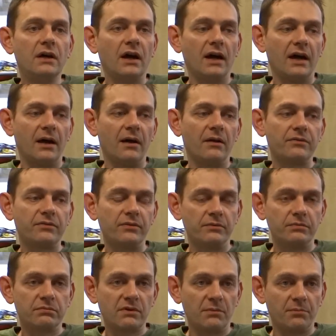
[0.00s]
uh,
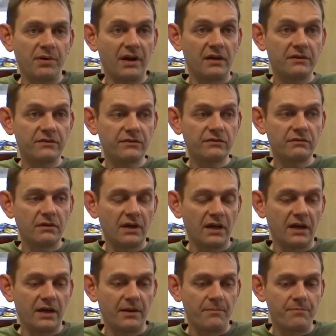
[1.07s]
through compliance
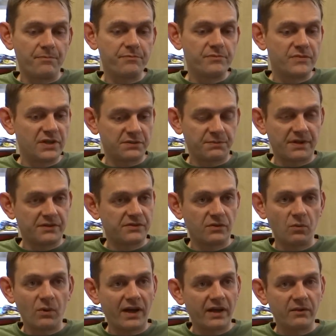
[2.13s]
um, just because of
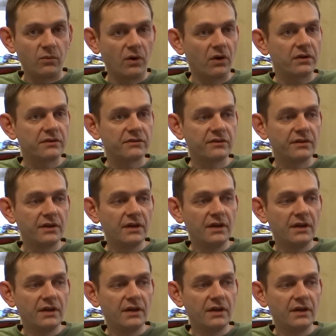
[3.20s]
the way it works,